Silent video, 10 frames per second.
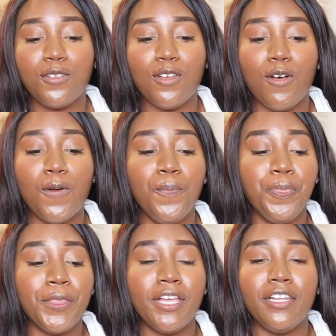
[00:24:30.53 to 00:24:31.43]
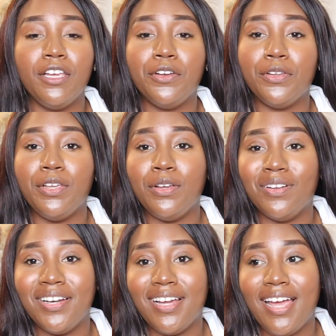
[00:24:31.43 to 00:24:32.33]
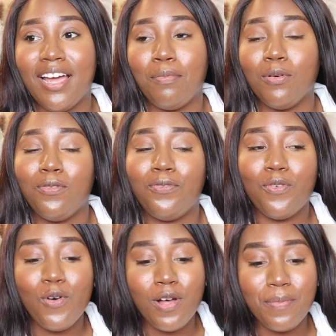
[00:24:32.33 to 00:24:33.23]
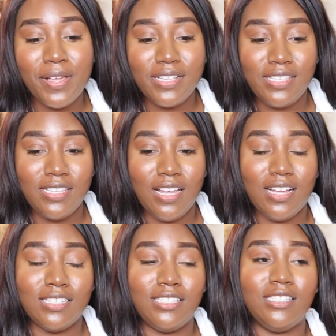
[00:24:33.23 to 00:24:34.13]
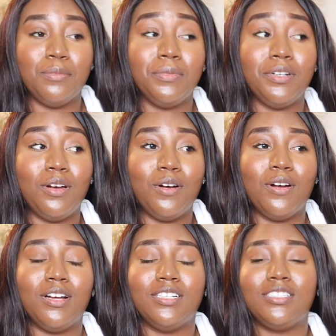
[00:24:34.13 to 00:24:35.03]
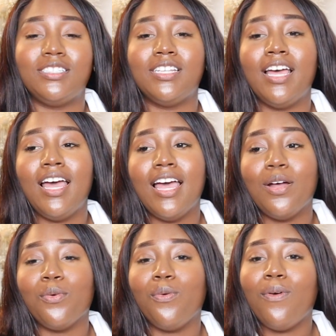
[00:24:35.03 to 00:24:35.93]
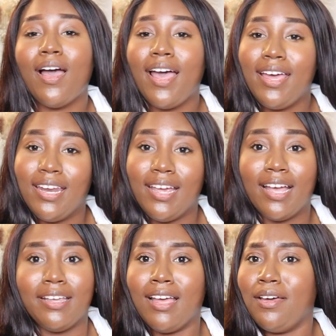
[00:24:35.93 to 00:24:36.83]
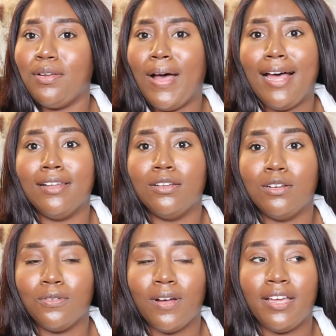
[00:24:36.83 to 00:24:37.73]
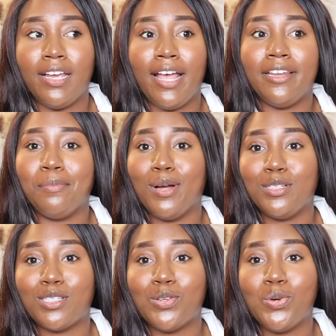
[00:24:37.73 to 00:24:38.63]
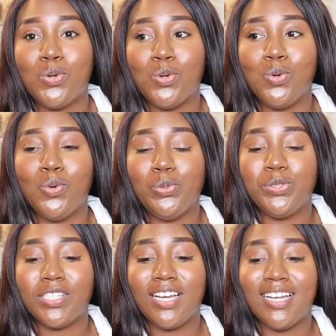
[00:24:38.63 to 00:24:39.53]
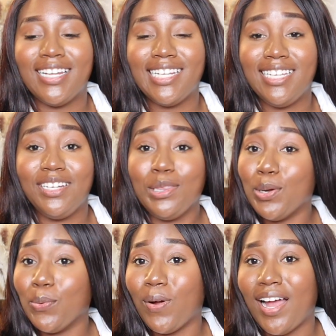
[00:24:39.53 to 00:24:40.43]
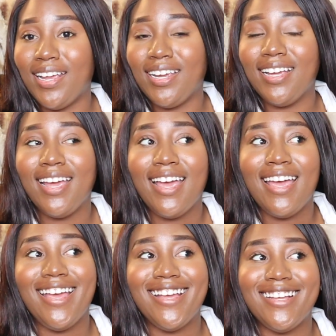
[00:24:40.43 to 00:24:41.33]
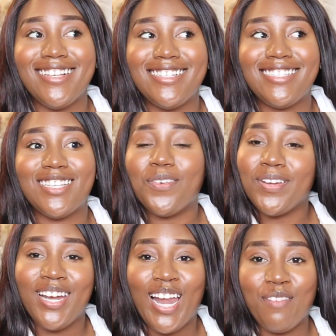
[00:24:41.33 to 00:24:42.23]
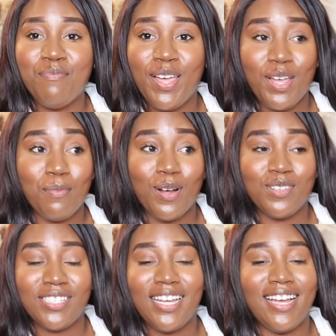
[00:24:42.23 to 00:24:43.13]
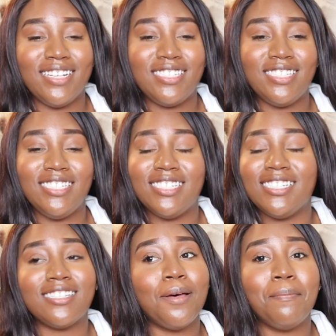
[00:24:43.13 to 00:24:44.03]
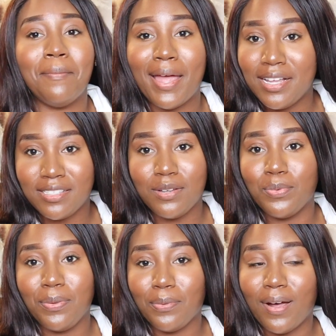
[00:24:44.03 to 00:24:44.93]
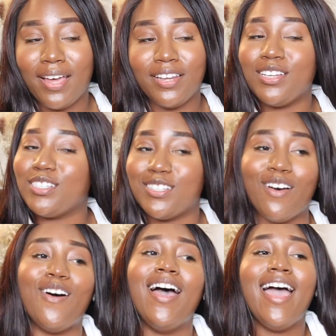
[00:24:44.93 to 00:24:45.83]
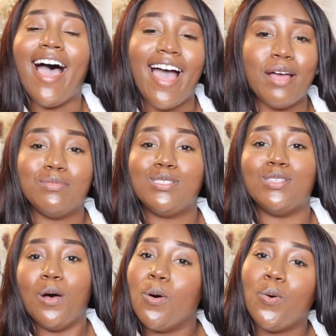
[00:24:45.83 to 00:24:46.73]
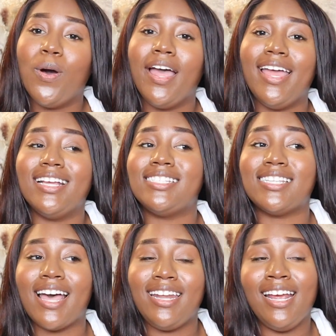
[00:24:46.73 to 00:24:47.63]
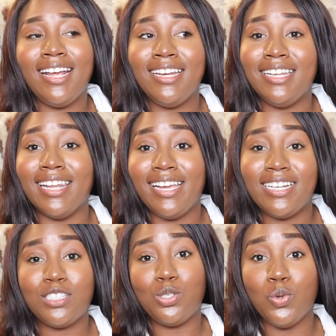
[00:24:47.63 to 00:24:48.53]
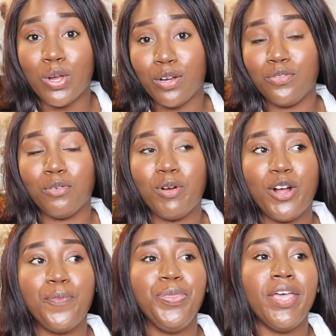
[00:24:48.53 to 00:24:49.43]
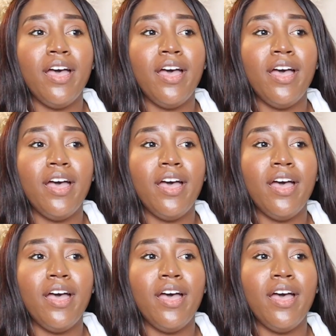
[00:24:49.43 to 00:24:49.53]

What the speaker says: So literally gonna have performance seminars, writing, and y'all know I love writing, and the person who's leading the writing is someone that I met in person, and she is amazing with writing, so I am so excited and elated to learn from her.